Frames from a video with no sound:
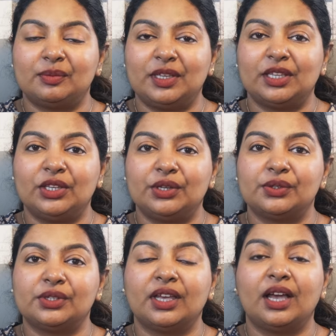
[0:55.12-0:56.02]
we can
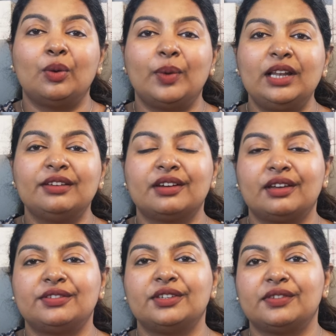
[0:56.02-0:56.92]
use. A
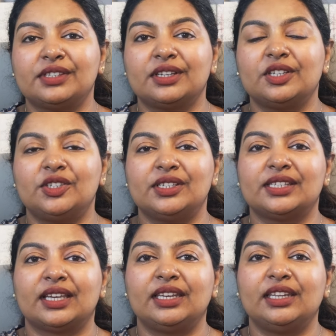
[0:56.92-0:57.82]
well-crafted research
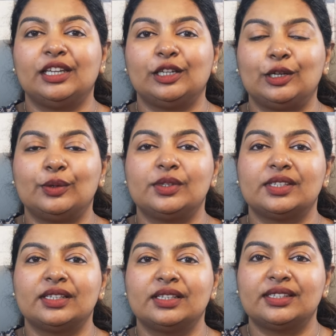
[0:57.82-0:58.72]
design includes
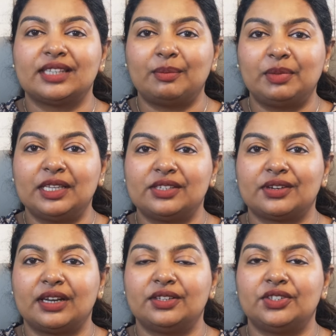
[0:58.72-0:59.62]
sampling
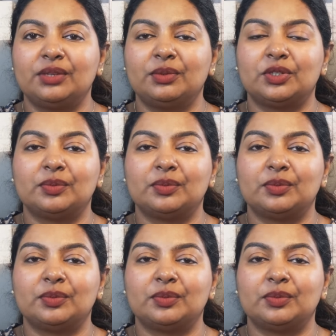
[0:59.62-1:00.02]
strategy, which